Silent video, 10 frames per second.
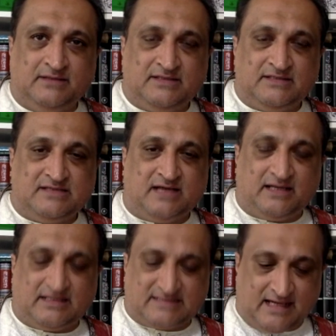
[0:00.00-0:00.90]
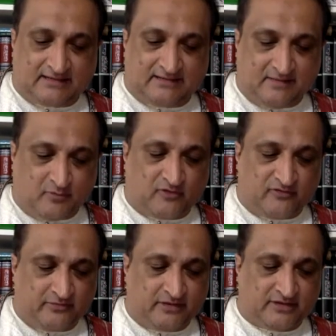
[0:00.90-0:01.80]
is not exactly more
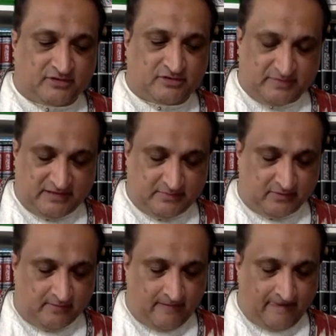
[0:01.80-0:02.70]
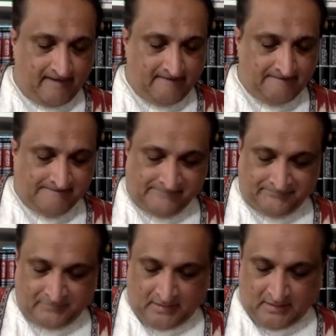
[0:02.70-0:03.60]
familiar to people.
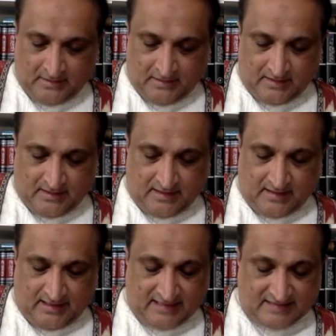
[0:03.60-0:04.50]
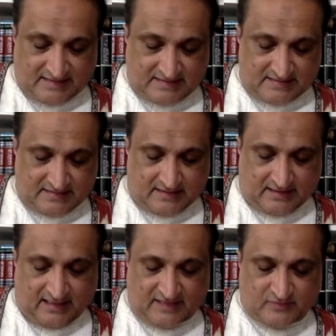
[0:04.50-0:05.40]
Uh, as is the
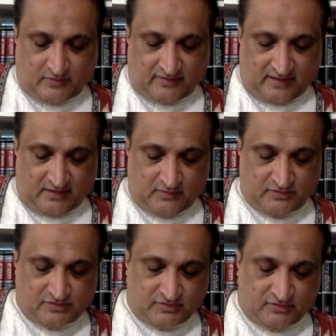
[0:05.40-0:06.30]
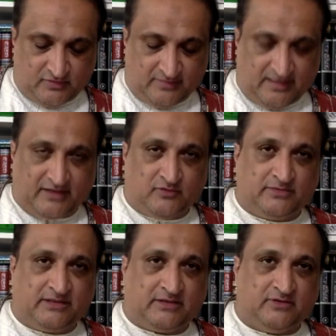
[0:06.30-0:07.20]
case with al-wujud ma
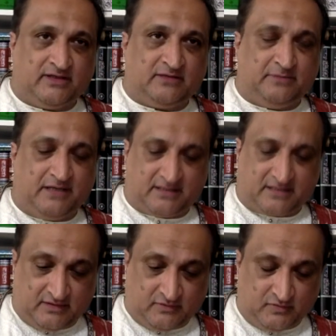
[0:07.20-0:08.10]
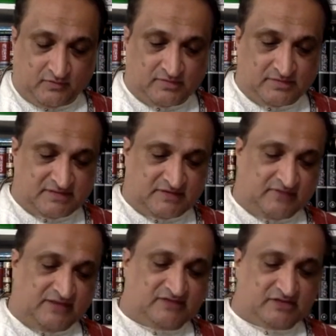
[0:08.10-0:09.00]
yumkinul al-ikhbar anhu. So
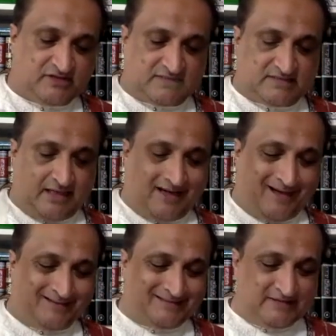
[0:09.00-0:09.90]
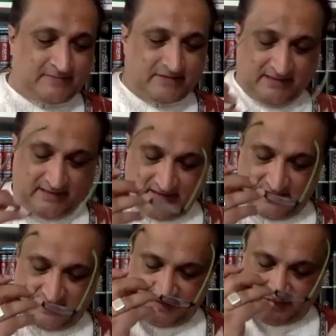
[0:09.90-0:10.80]
these are just ultimately
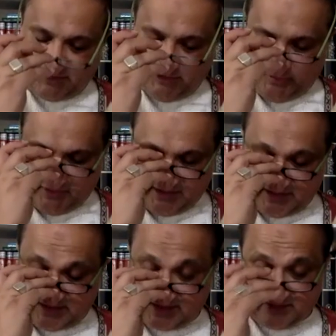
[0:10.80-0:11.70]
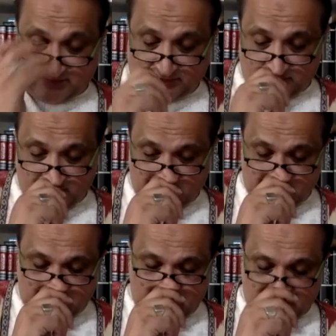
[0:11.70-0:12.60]
circuitous
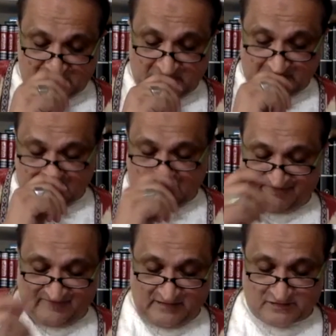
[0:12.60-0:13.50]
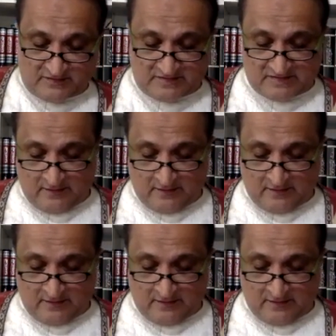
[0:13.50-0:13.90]
locutions, circular definitions,